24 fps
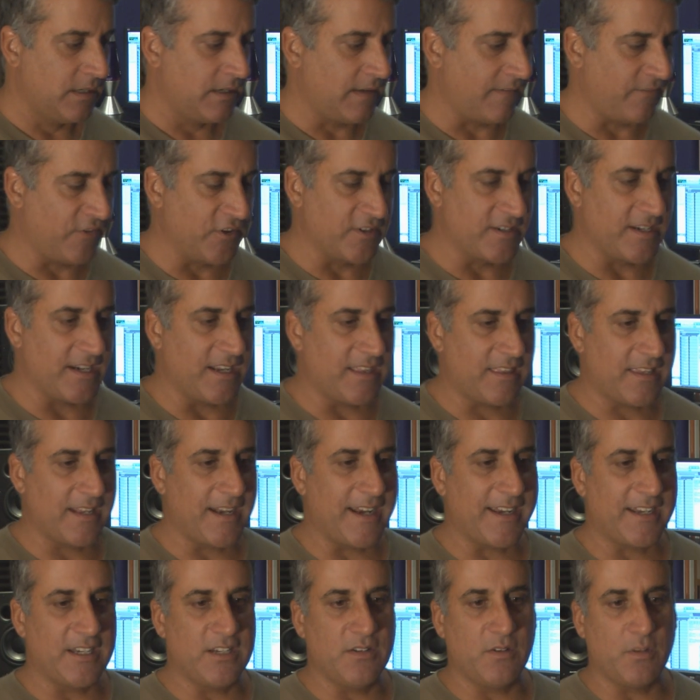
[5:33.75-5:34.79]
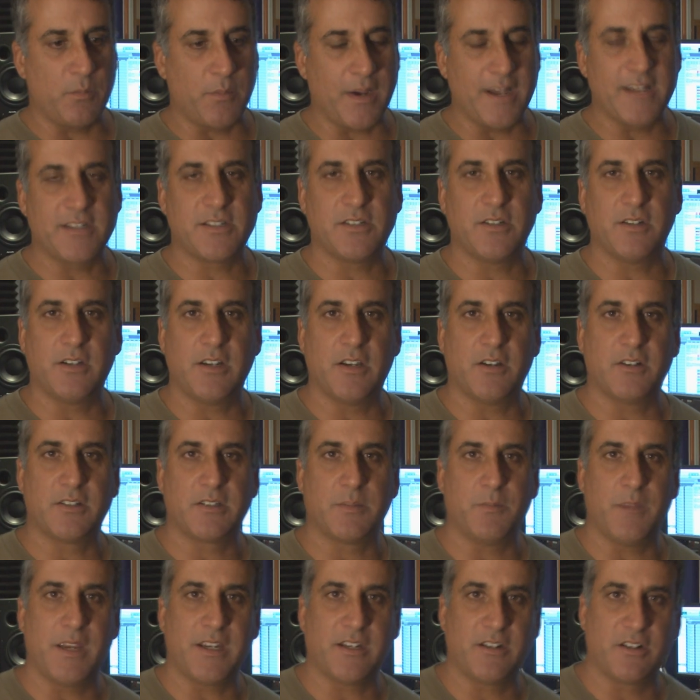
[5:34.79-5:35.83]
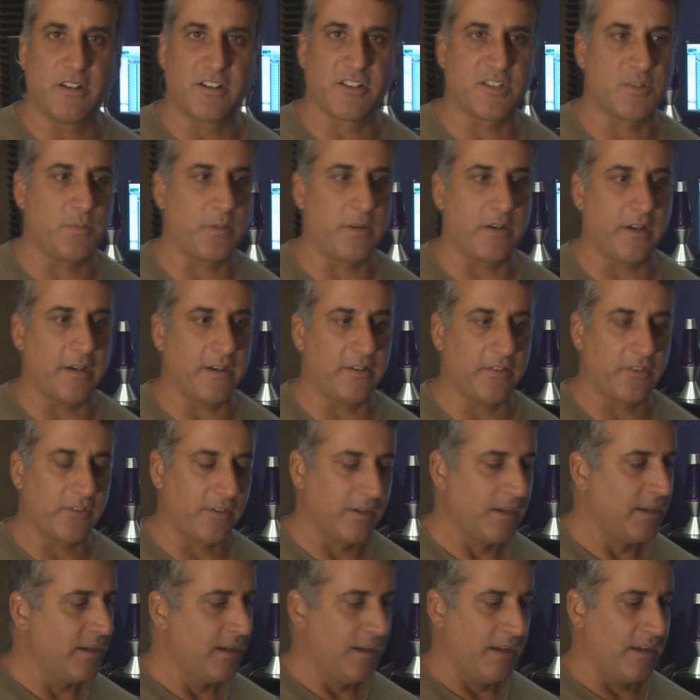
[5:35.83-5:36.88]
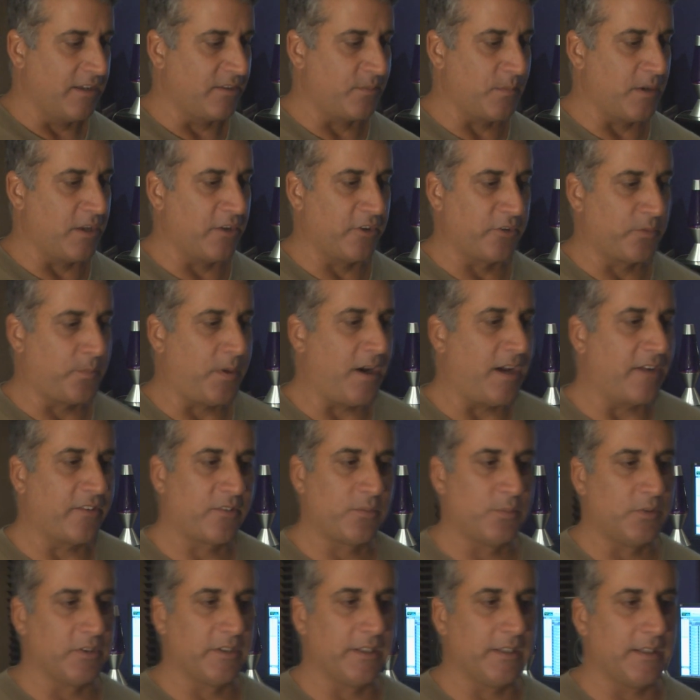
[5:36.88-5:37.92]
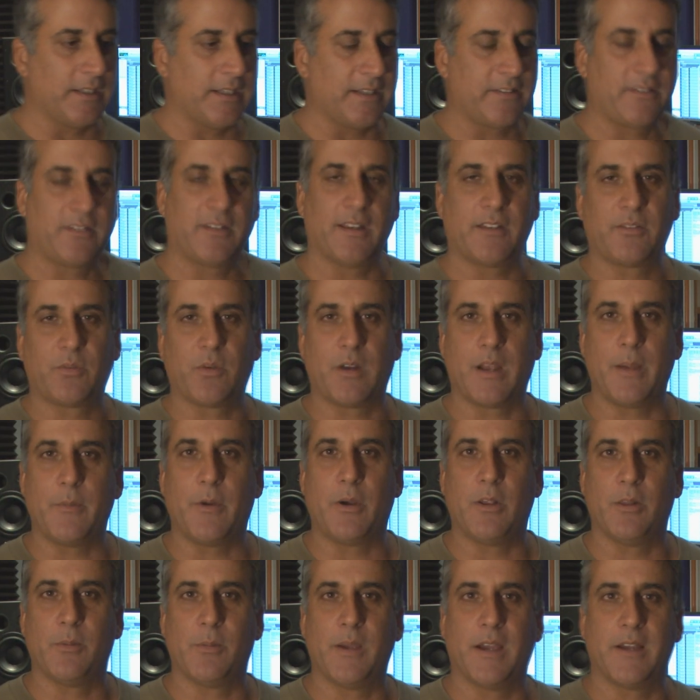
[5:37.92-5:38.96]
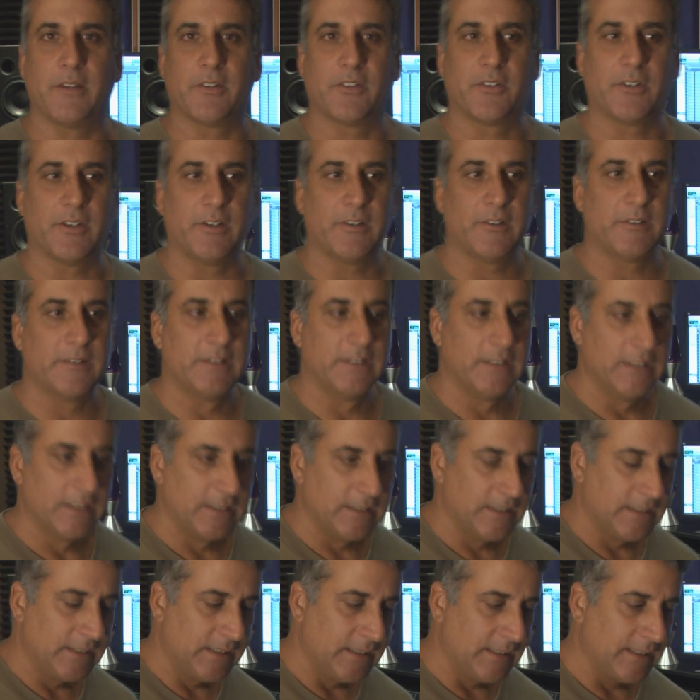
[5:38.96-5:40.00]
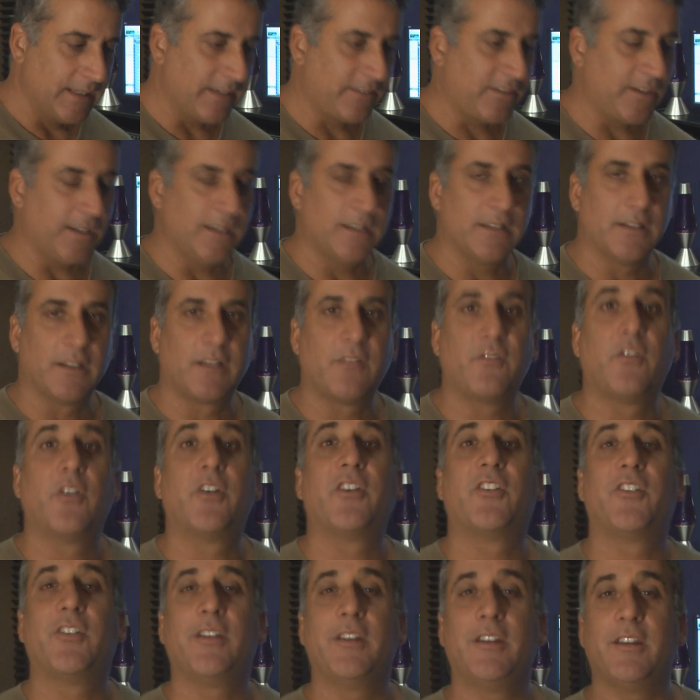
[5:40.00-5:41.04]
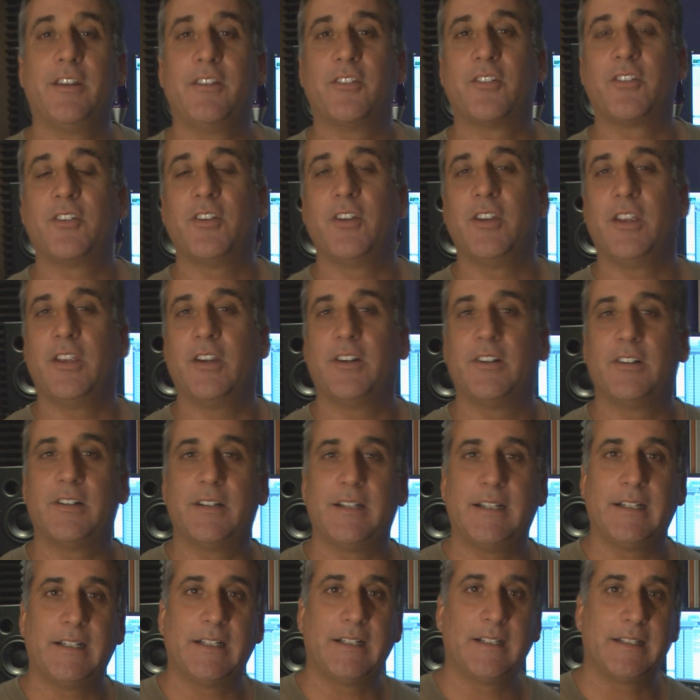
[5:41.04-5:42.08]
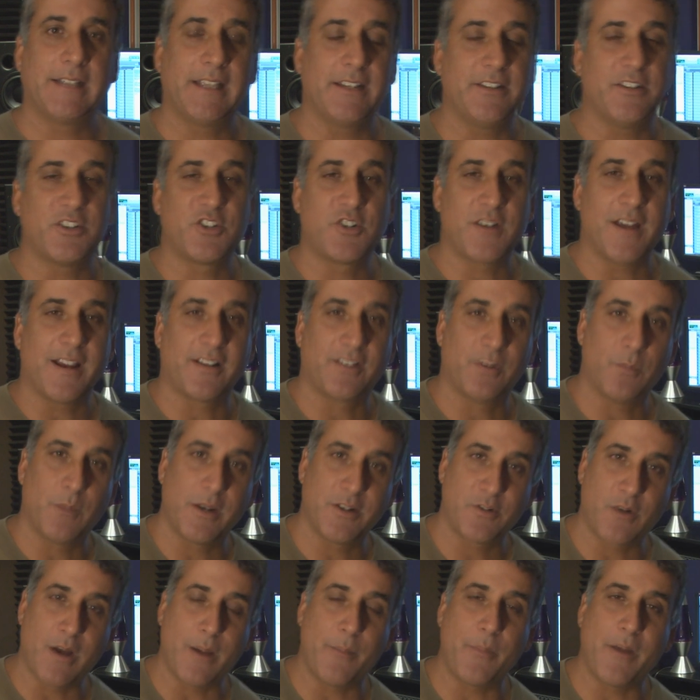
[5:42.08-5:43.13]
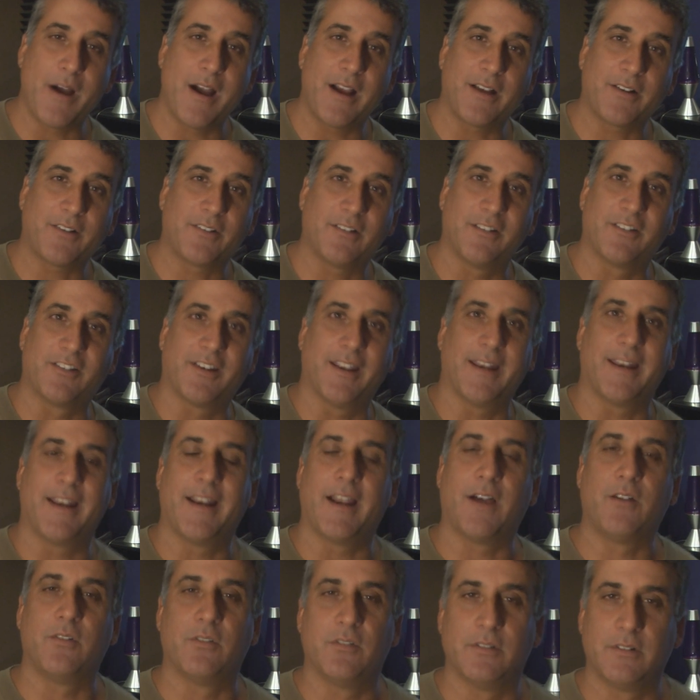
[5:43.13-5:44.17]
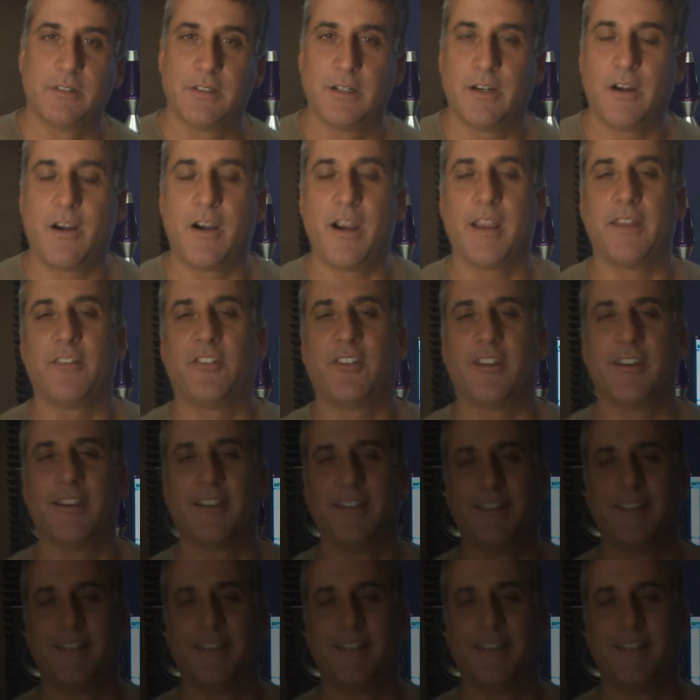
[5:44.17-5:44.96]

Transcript: if there's anything I can do in my studio to make your experience as mellow as possible, then that's what I'm all about. So that's it. Looking forward to seeing you in the studio, getting your tracks in my Dropbox. Let's get it on. All right, see